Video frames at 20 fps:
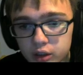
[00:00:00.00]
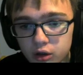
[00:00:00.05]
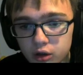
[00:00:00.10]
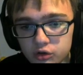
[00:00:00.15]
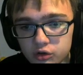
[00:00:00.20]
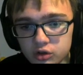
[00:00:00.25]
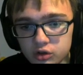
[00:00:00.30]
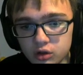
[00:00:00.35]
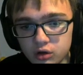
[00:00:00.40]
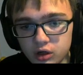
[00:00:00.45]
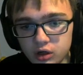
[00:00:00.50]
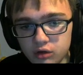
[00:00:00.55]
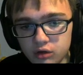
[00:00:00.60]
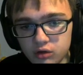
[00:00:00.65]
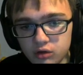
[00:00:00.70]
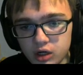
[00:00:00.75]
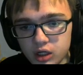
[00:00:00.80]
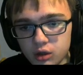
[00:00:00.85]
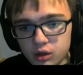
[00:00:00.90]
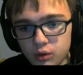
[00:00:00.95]
Heroes are already
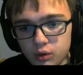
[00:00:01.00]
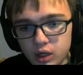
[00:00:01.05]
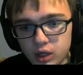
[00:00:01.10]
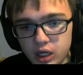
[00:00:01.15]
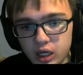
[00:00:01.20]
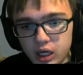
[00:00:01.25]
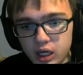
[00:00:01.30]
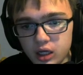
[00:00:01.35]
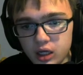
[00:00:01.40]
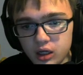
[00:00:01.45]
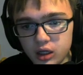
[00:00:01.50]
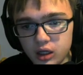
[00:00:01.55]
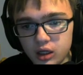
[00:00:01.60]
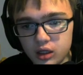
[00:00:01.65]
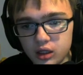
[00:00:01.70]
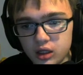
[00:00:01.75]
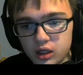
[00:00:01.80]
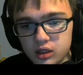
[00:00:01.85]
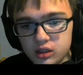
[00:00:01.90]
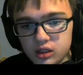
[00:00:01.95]
running away,
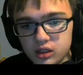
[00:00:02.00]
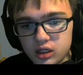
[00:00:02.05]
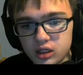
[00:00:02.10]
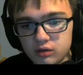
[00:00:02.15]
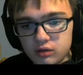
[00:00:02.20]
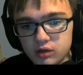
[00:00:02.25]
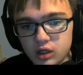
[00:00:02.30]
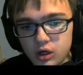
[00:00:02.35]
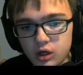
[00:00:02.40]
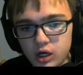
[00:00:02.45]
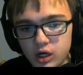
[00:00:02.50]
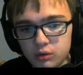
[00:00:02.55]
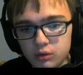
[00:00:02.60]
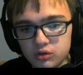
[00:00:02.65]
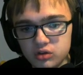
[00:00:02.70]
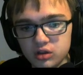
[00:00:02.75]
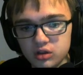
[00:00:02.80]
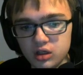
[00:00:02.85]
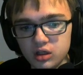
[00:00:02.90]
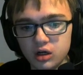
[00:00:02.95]
and they didn't even know I
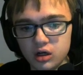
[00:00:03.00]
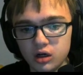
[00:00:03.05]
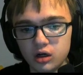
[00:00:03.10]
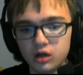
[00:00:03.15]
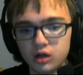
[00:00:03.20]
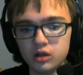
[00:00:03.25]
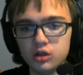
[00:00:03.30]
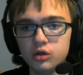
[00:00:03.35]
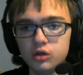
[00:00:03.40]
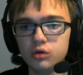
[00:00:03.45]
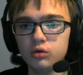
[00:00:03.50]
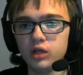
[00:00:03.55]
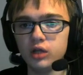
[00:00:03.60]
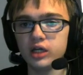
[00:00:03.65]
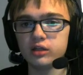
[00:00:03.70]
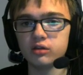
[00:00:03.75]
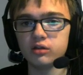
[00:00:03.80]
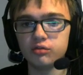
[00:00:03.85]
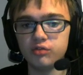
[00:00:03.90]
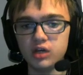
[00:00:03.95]
was here. Are you,
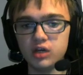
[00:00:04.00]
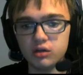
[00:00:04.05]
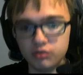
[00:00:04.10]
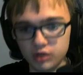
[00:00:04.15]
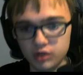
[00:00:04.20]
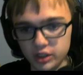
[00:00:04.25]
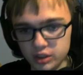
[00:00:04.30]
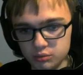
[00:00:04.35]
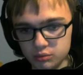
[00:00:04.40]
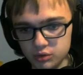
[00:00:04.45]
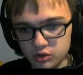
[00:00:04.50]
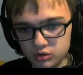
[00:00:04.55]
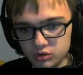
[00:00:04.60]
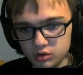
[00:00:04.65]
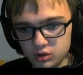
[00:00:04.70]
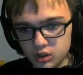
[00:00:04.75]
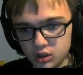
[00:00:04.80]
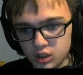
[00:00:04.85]
like, the fake villain person?